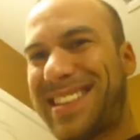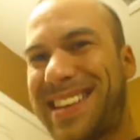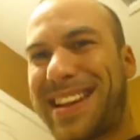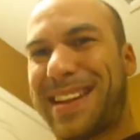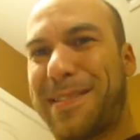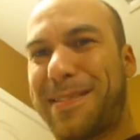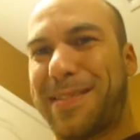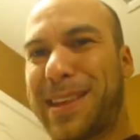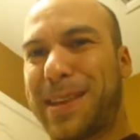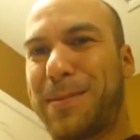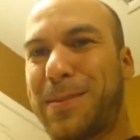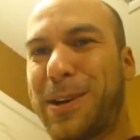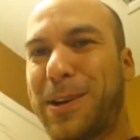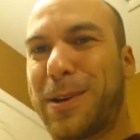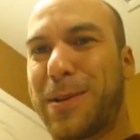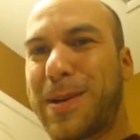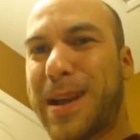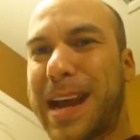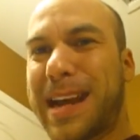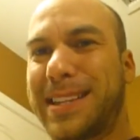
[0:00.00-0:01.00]
everything would
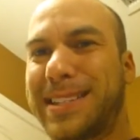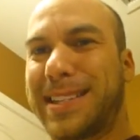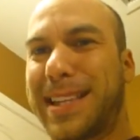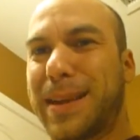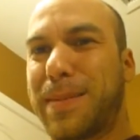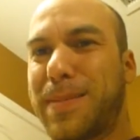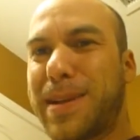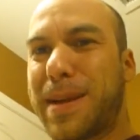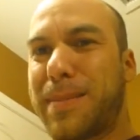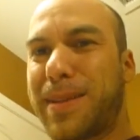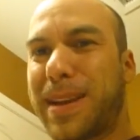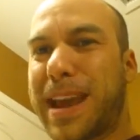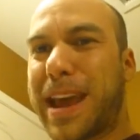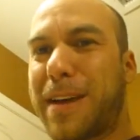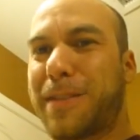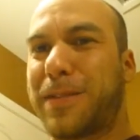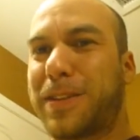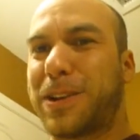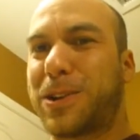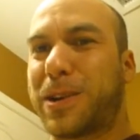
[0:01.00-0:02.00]
go nicely, but I'm going to
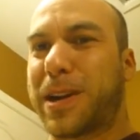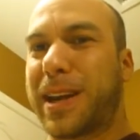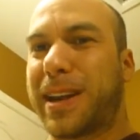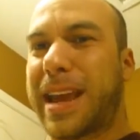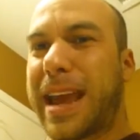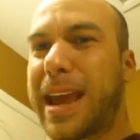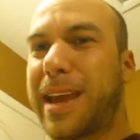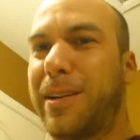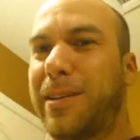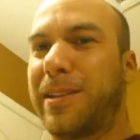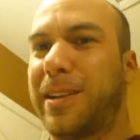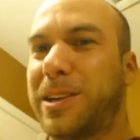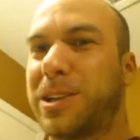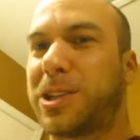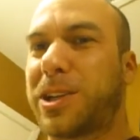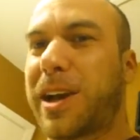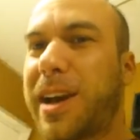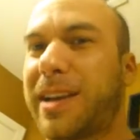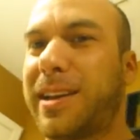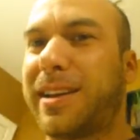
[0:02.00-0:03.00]
have to try to angle a
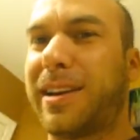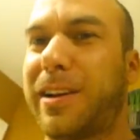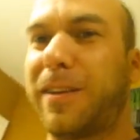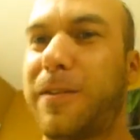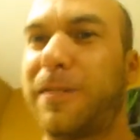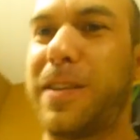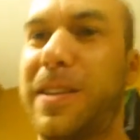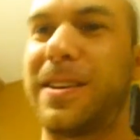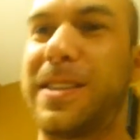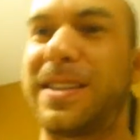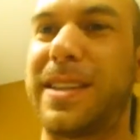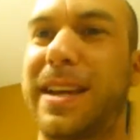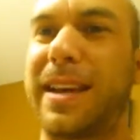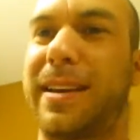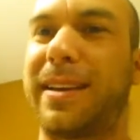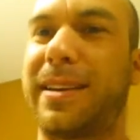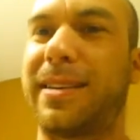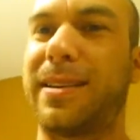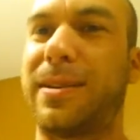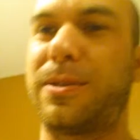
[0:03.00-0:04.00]
shot here for the
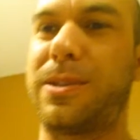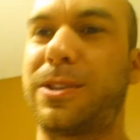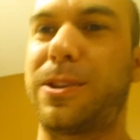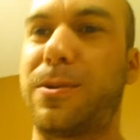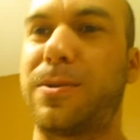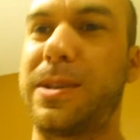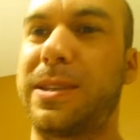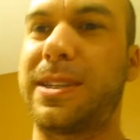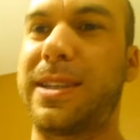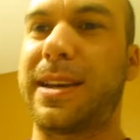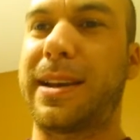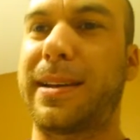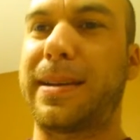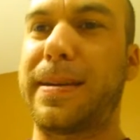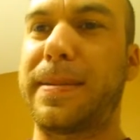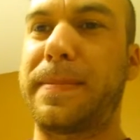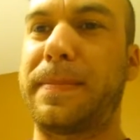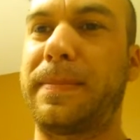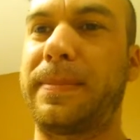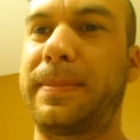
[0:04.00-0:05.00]
sink, so one
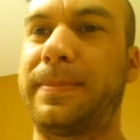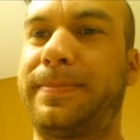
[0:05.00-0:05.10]
second.